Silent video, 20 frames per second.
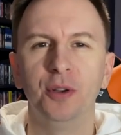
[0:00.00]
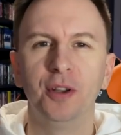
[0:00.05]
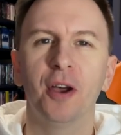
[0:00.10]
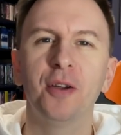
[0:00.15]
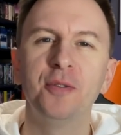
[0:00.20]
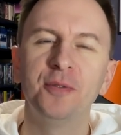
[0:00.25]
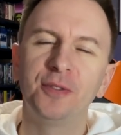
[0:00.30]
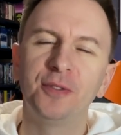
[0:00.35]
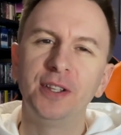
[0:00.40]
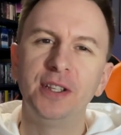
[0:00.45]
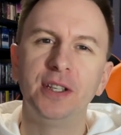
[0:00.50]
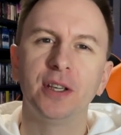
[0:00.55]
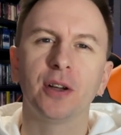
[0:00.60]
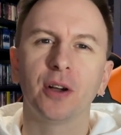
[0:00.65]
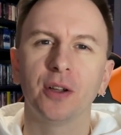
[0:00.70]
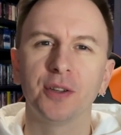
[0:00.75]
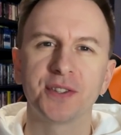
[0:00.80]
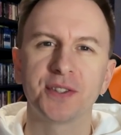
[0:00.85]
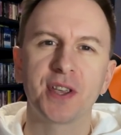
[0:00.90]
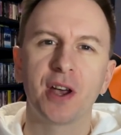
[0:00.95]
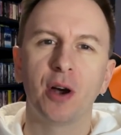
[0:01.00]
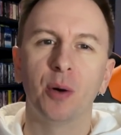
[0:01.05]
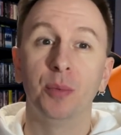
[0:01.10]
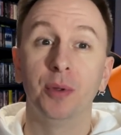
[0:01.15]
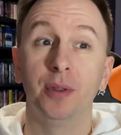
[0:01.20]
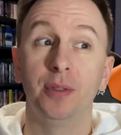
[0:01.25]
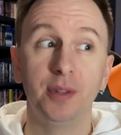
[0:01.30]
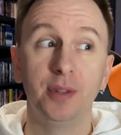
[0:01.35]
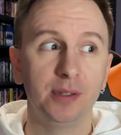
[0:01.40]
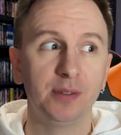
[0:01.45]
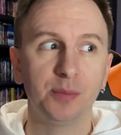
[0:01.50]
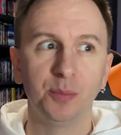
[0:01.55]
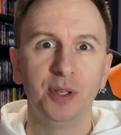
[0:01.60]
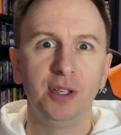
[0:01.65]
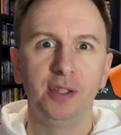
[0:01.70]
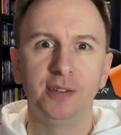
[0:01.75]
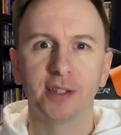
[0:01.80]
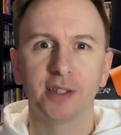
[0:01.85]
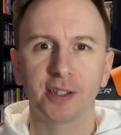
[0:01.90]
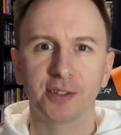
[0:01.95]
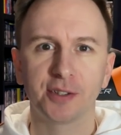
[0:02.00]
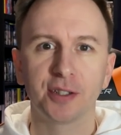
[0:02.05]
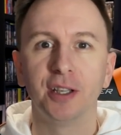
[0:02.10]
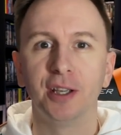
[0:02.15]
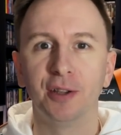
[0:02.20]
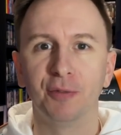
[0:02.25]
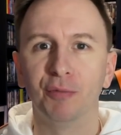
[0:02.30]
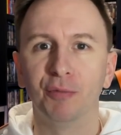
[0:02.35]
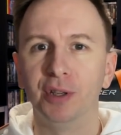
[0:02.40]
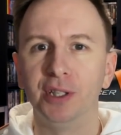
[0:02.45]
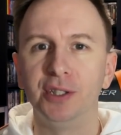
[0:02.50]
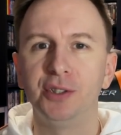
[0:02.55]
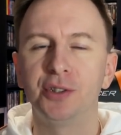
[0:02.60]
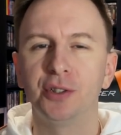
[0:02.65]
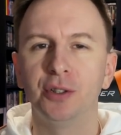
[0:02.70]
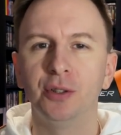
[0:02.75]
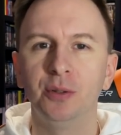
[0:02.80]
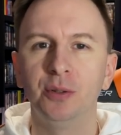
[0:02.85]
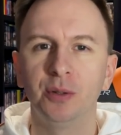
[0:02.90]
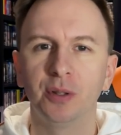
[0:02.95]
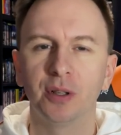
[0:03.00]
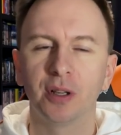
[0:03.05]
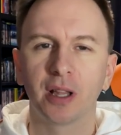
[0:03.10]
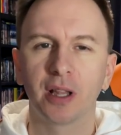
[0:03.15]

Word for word: and hopefully you can't tell, but this me is actually a reshoot.